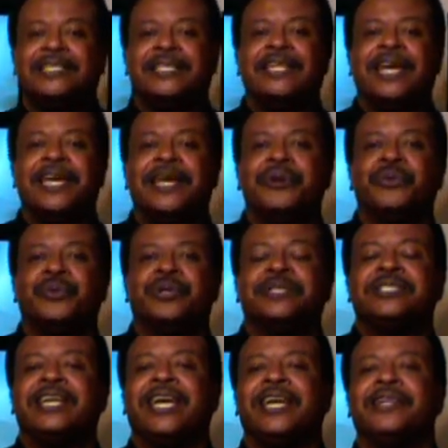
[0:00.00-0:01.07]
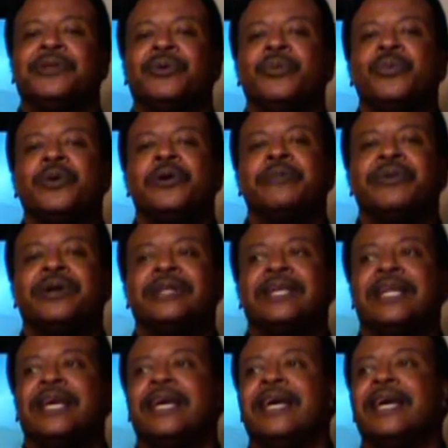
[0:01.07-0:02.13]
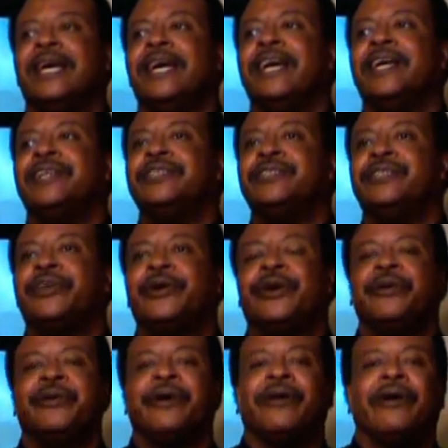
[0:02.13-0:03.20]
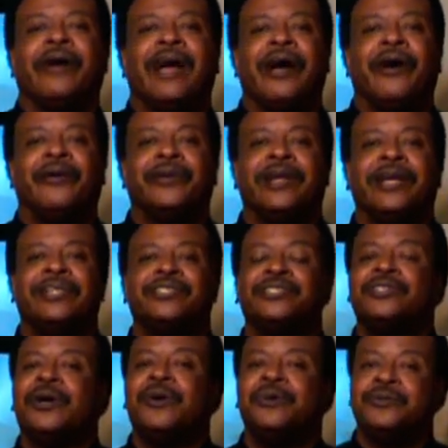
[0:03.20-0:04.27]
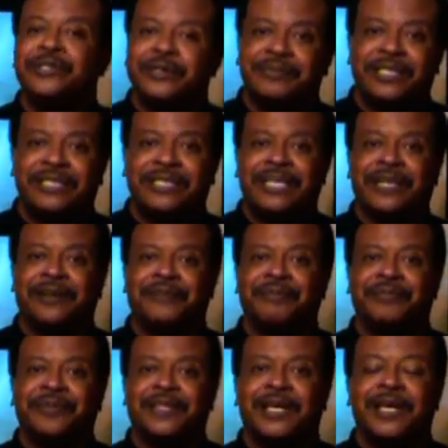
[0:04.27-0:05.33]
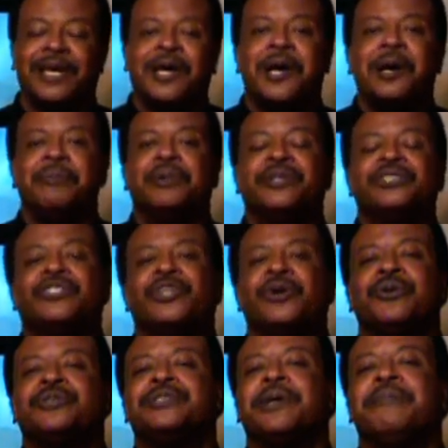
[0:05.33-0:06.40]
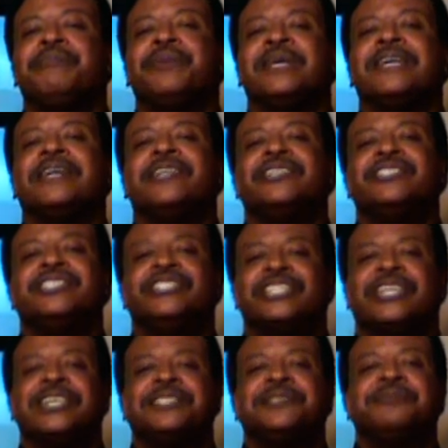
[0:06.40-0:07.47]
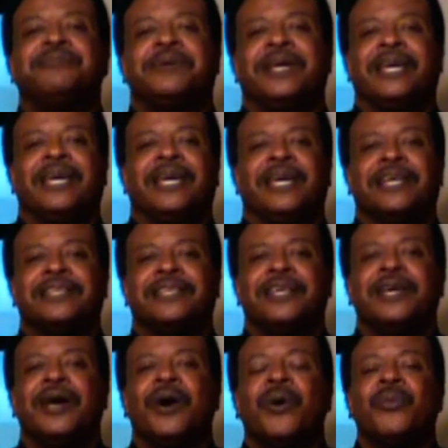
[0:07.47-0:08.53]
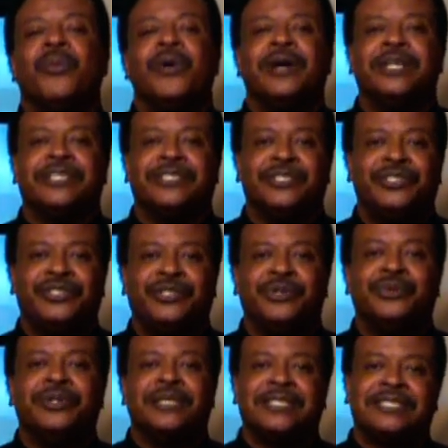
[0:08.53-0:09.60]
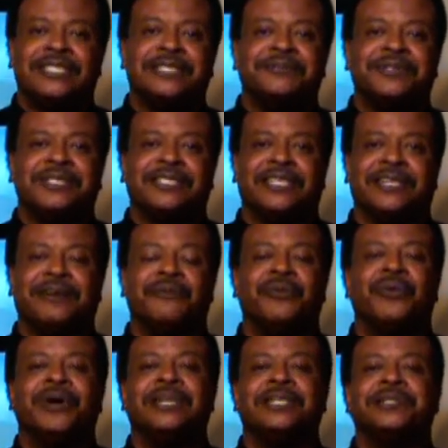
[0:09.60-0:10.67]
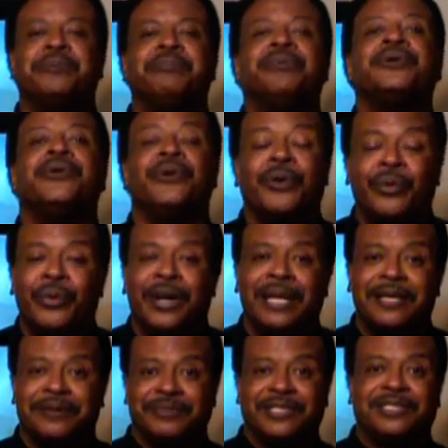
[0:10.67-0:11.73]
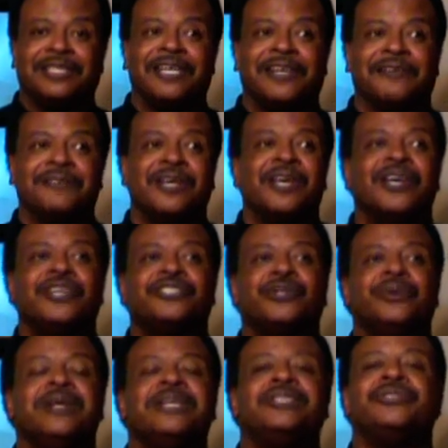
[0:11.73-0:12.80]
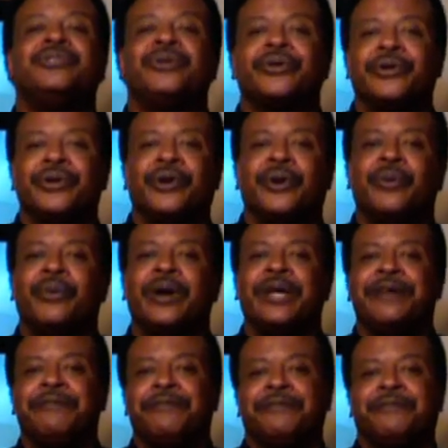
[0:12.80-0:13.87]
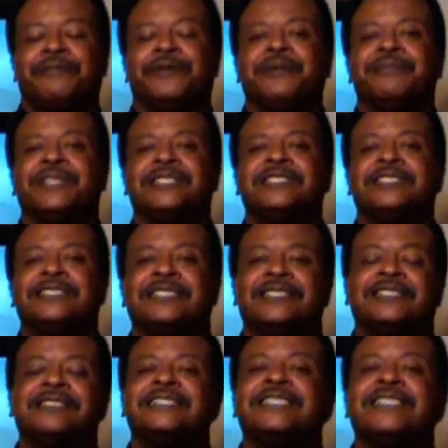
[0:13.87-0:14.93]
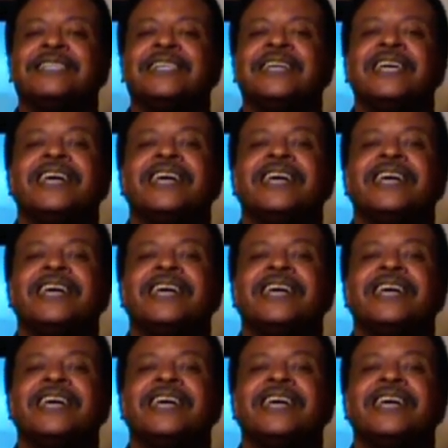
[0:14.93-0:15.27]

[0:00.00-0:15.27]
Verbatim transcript: they would take the woman and carry her out and stone them to death. But Joseph, being a just man, wanted to do this himself, wanted to put her away himself. So he took her away from the, the city